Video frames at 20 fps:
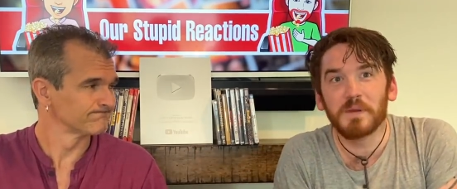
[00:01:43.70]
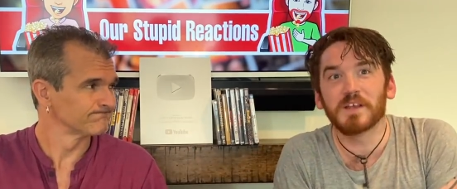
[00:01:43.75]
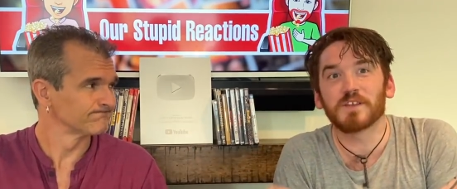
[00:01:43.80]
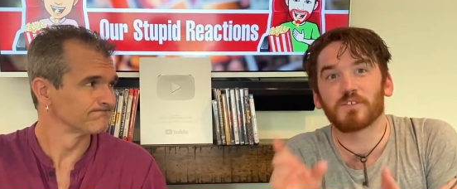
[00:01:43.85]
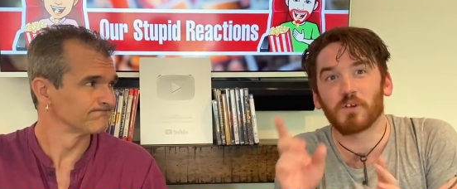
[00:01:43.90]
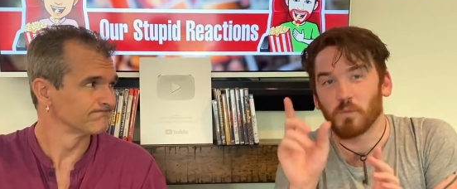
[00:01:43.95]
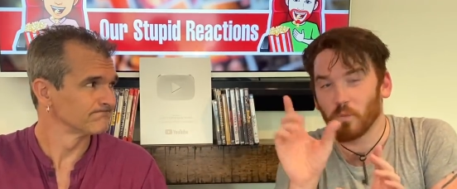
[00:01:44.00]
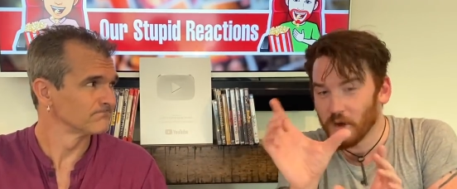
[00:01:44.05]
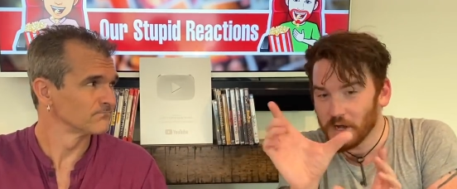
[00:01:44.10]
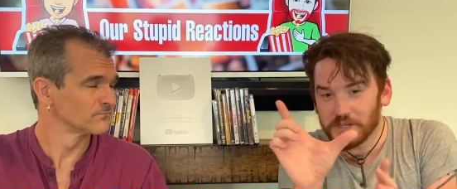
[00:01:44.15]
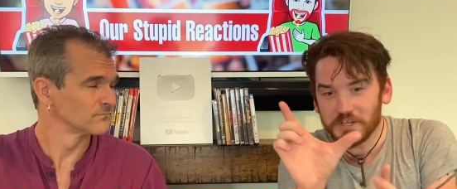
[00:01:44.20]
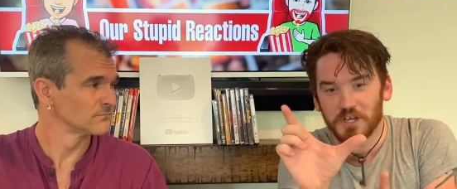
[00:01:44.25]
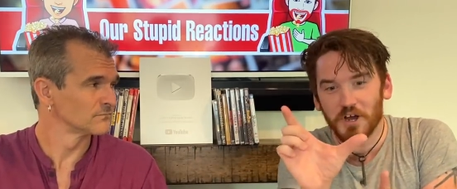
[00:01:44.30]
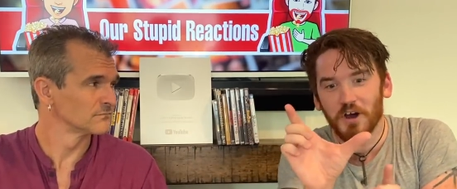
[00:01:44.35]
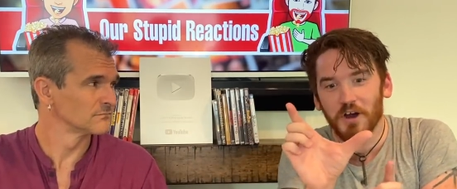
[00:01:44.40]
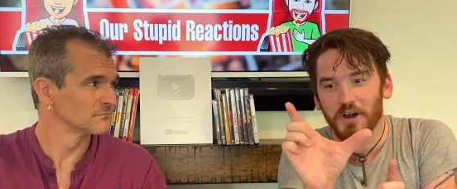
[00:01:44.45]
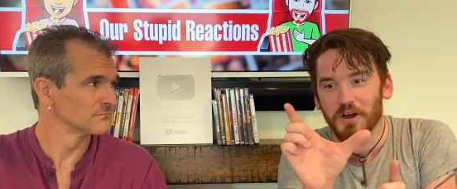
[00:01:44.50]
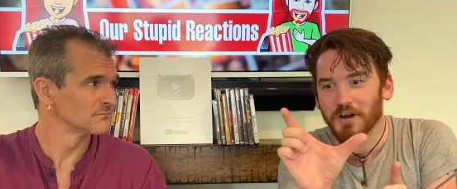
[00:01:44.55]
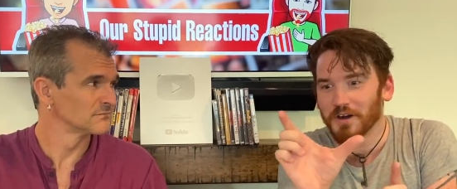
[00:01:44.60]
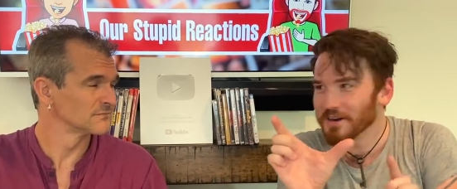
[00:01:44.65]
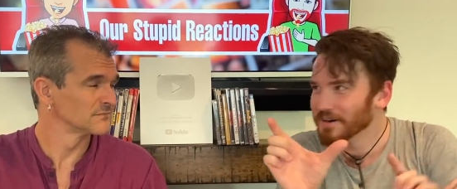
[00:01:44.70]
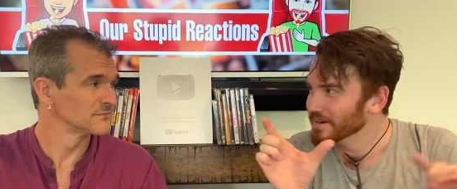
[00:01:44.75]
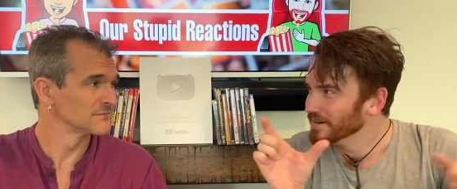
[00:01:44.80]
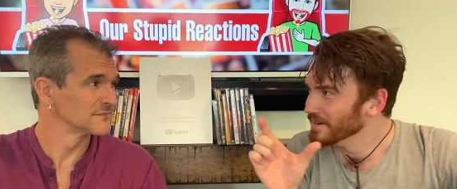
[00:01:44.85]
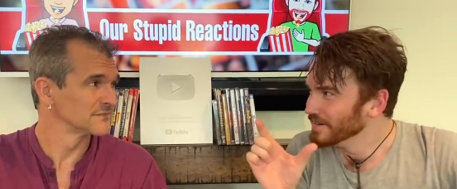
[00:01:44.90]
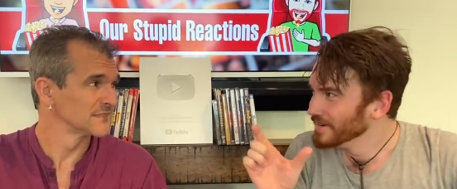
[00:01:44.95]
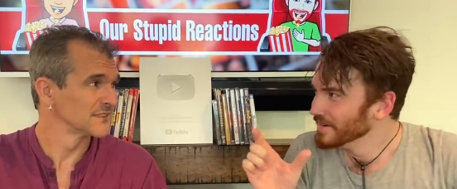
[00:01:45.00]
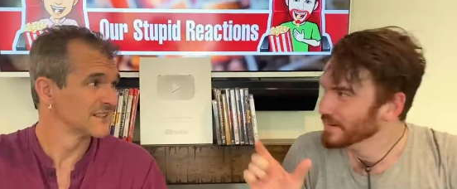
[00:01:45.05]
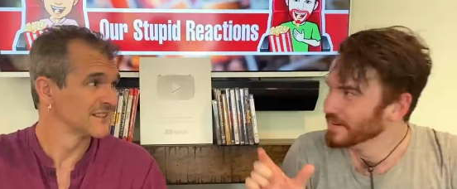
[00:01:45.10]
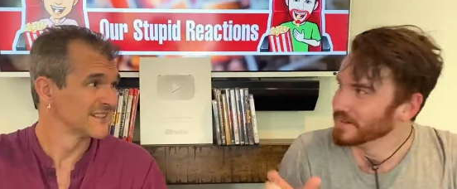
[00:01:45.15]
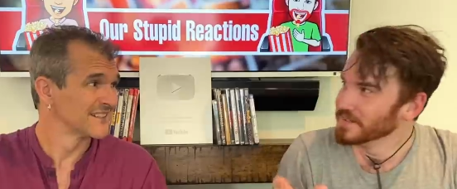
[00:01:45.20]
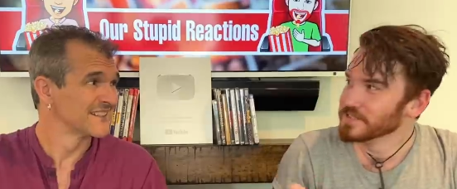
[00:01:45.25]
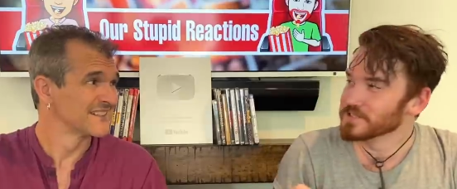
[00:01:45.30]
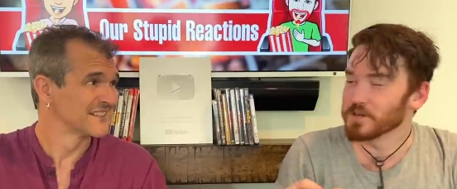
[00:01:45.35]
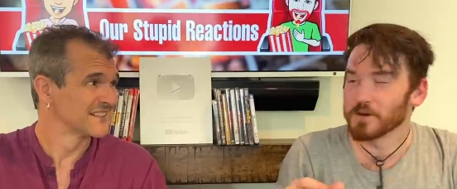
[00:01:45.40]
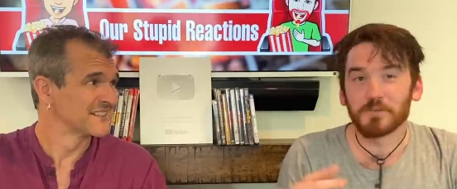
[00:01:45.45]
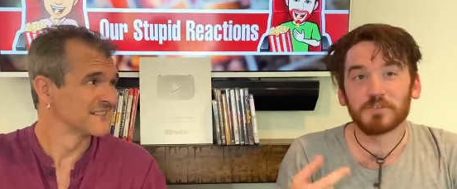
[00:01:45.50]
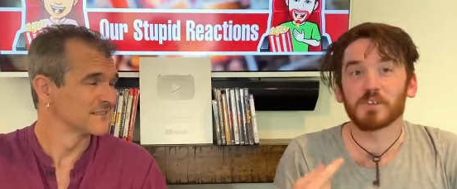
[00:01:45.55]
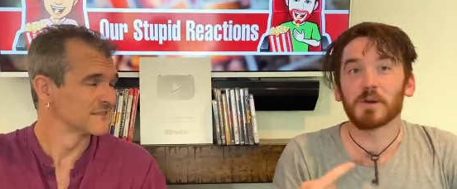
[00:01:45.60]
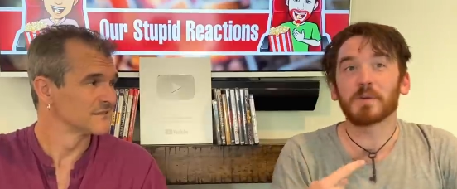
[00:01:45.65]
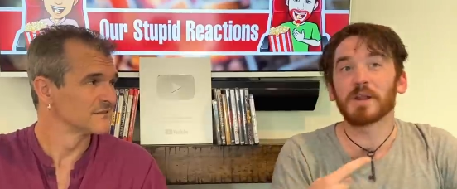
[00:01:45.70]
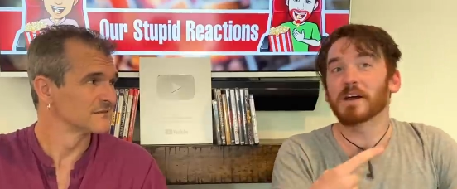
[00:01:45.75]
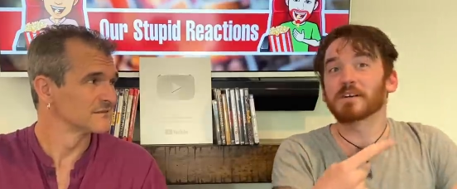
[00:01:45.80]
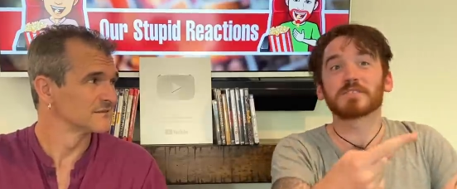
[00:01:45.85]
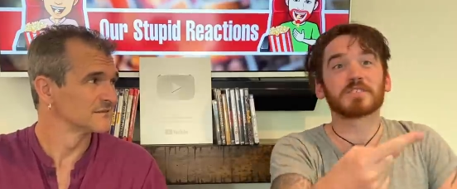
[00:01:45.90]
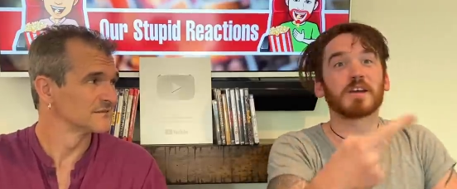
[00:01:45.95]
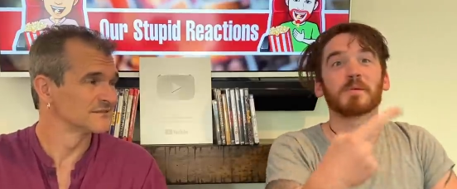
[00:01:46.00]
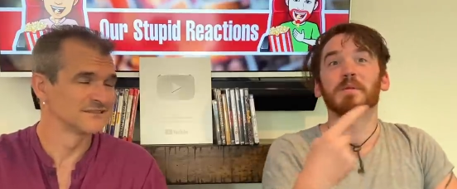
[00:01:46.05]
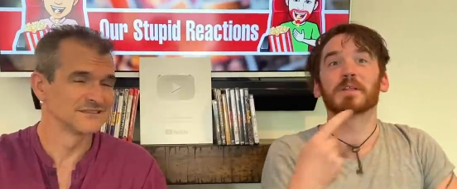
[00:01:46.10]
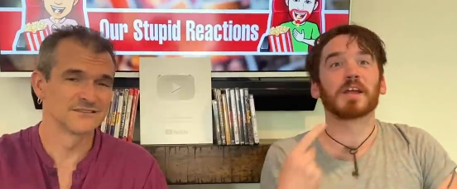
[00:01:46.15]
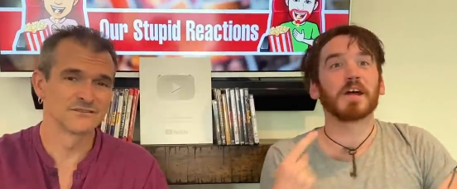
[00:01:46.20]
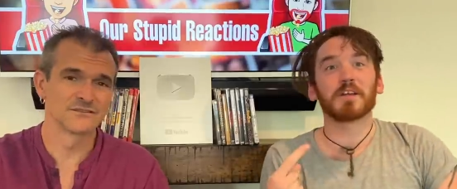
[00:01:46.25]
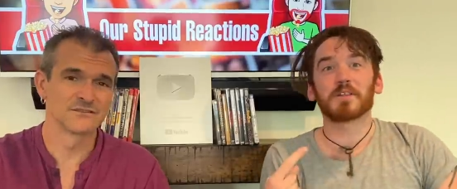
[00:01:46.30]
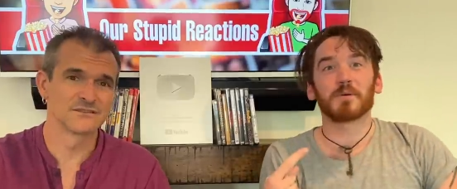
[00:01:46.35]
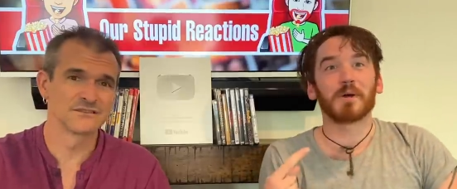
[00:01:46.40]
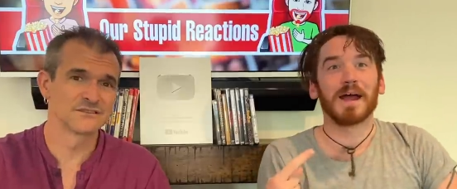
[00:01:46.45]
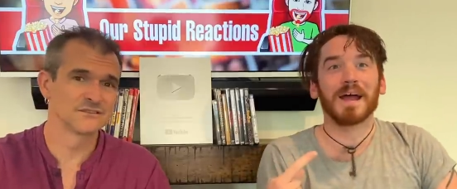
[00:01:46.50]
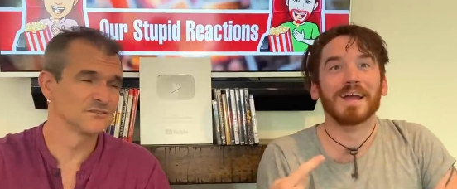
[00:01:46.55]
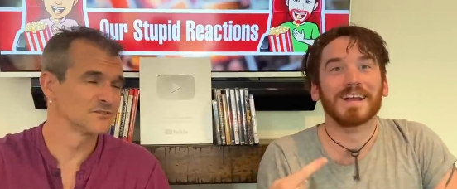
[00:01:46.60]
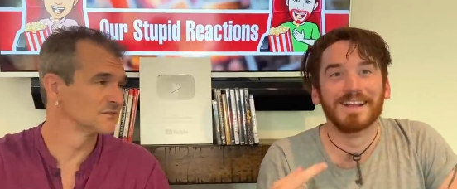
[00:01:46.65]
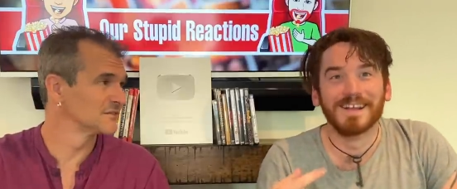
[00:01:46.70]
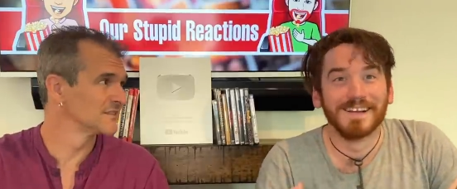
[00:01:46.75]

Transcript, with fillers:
Speaker 1: is for one car. So if somebody else is coming the other way,